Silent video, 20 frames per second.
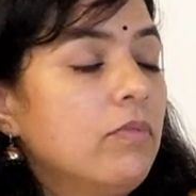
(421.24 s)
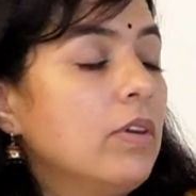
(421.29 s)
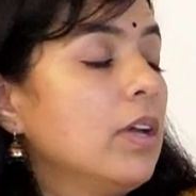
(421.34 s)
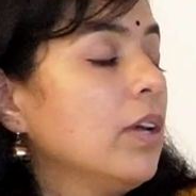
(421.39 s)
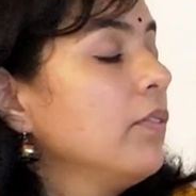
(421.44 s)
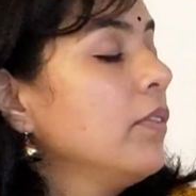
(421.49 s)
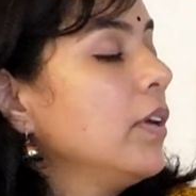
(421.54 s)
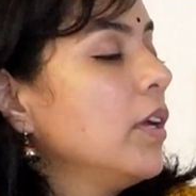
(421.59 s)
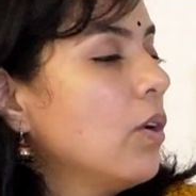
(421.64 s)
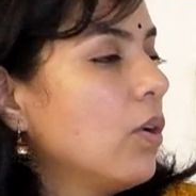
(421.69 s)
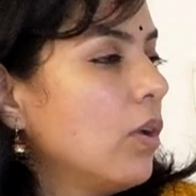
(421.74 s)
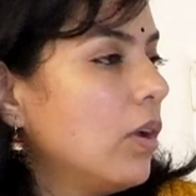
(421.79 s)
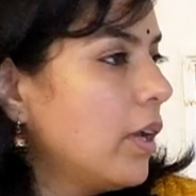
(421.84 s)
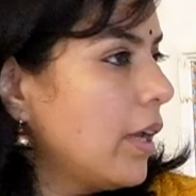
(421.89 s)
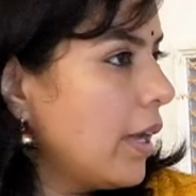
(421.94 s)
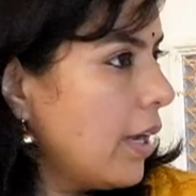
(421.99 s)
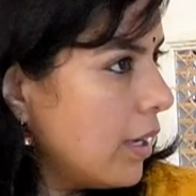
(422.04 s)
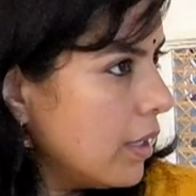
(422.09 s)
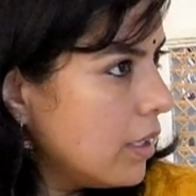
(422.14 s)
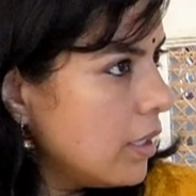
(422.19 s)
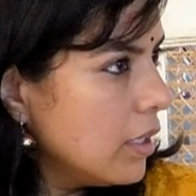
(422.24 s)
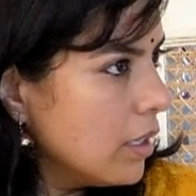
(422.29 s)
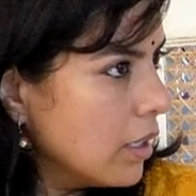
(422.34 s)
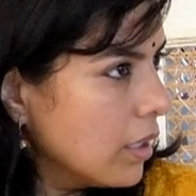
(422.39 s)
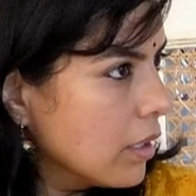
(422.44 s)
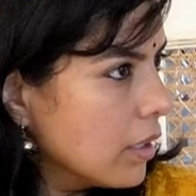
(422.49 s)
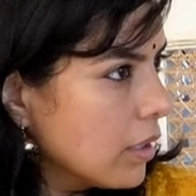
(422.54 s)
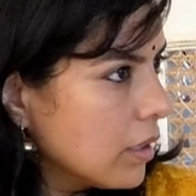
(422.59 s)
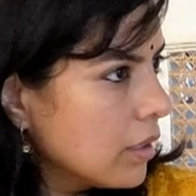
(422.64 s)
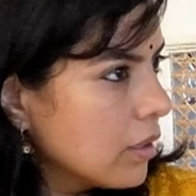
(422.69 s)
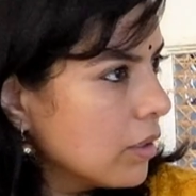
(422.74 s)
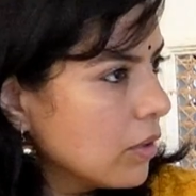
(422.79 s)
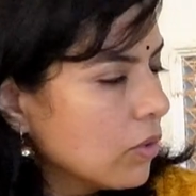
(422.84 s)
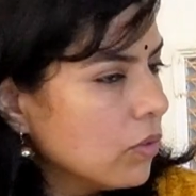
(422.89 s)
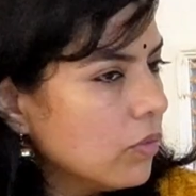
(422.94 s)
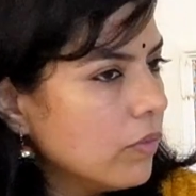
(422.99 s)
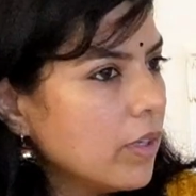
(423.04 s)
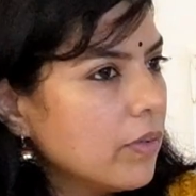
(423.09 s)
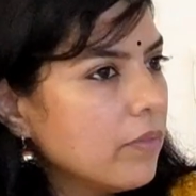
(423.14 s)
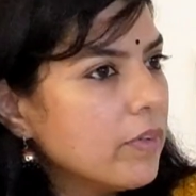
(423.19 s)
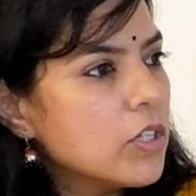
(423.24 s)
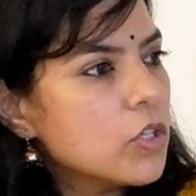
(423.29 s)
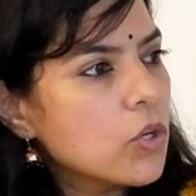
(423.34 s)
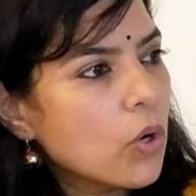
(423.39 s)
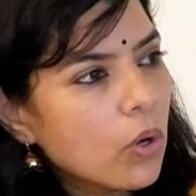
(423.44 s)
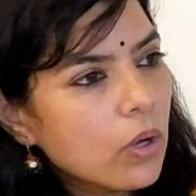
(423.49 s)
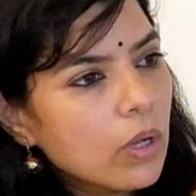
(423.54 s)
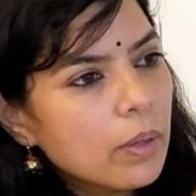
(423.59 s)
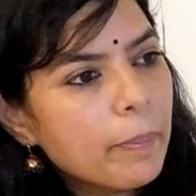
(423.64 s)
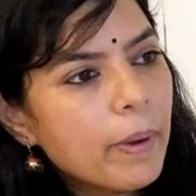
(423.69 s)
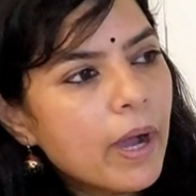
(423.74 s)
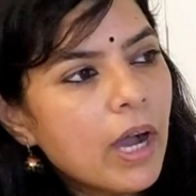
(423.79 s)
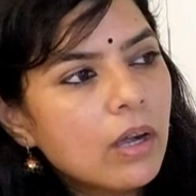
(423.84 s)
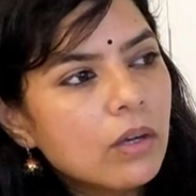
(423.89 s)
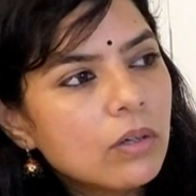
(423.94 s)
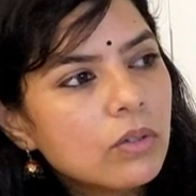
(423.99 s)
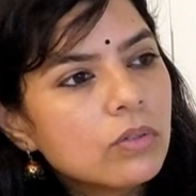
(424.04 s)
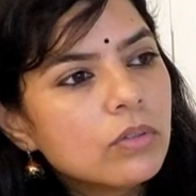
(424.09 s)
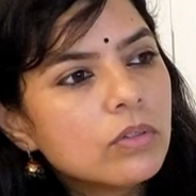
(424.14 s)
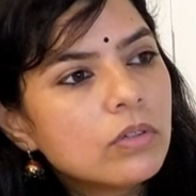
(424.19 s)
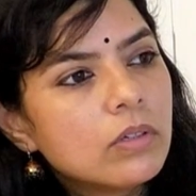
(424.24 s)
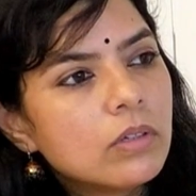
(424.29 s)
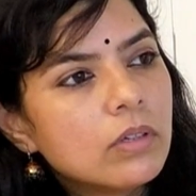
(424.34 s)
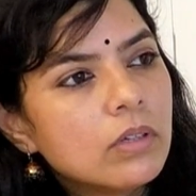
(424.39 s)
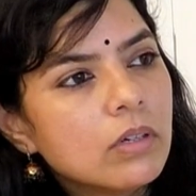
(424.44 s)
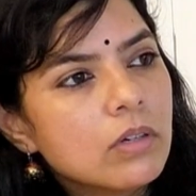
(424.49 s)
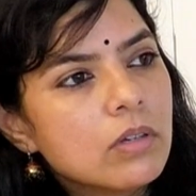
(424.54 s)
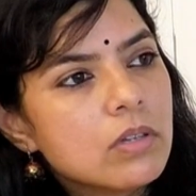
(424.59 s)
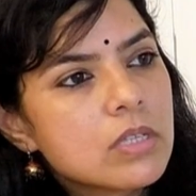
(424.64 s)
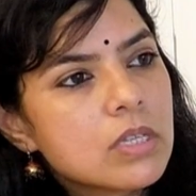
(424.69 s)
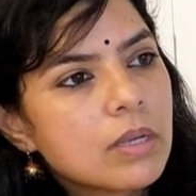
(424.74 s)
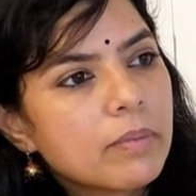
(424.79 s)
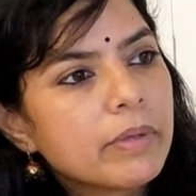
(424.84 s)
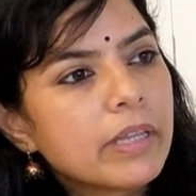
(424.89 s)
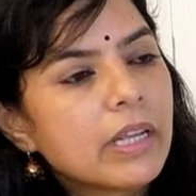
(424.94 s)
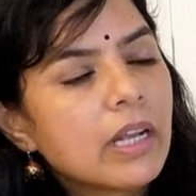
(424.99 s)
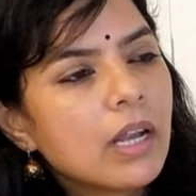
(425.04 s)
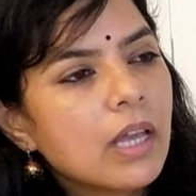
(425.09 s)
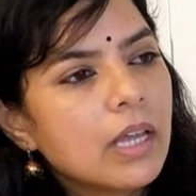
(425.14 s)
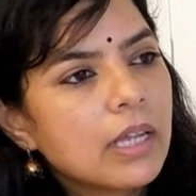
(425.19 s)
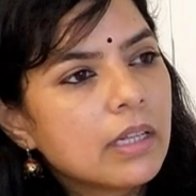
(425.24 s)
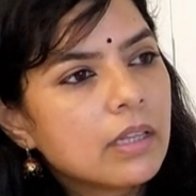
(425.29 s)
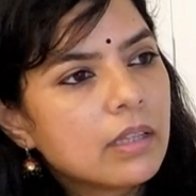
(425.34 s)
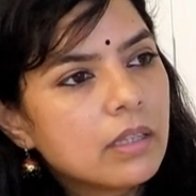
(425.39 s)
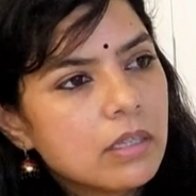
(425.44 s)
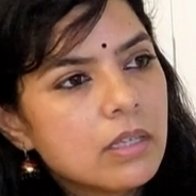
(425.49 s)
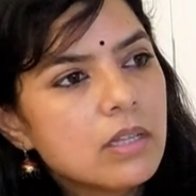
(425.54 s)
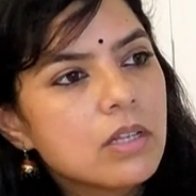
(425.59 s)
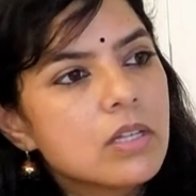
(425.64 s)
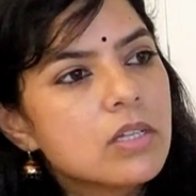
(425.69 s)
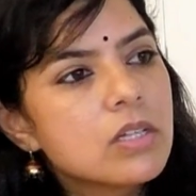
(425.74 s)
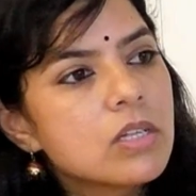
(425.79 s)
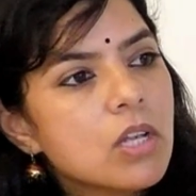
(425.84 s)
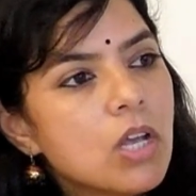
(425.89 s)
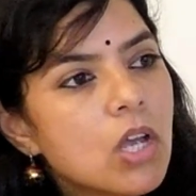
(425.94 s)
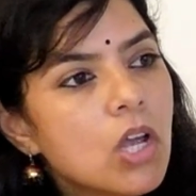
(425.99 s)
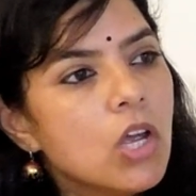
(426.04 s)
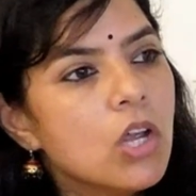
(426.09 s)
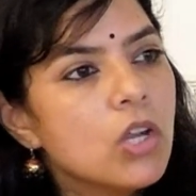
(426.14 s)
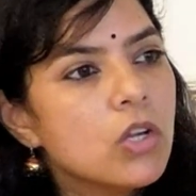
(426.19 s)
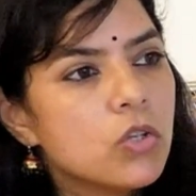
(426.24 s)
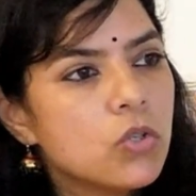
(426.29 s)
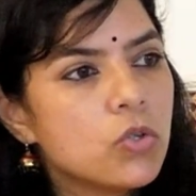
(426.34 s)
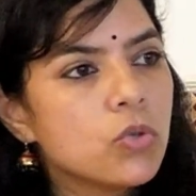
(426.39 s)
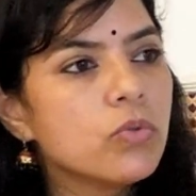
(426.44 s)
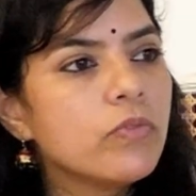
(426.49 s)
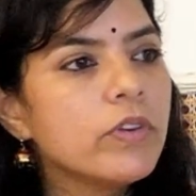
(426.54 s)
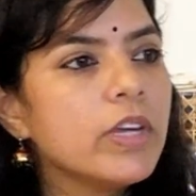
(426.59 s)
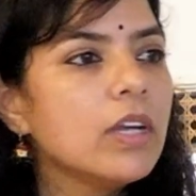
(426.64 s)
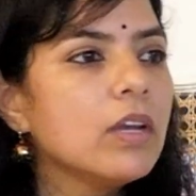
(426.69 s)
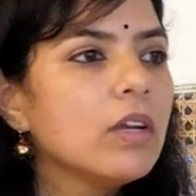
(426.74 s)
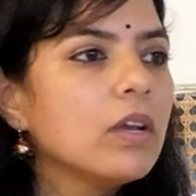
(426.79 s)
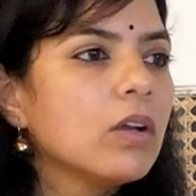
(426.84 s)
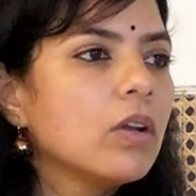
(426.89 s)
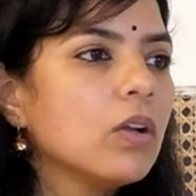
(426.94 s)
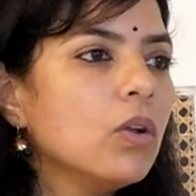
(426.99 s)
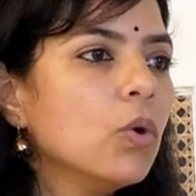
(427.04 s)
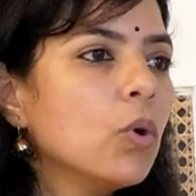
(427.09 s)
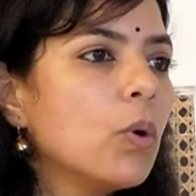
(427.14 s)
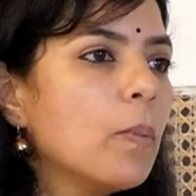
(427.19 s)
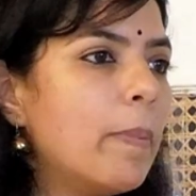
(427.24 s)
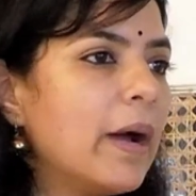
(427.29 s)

where we all are heading. When we talk about something like this, do we look